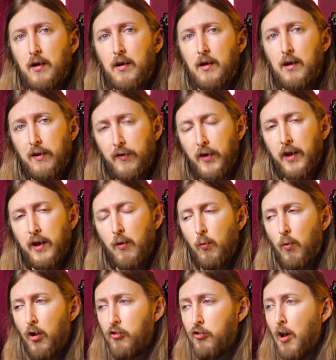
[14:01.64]
clinic and
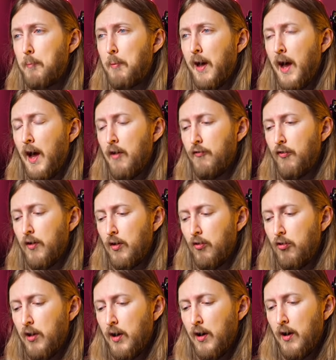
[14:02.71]
workshop I had for
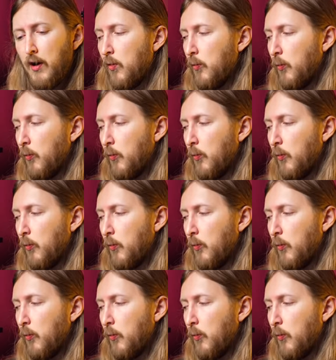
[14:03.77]
this year.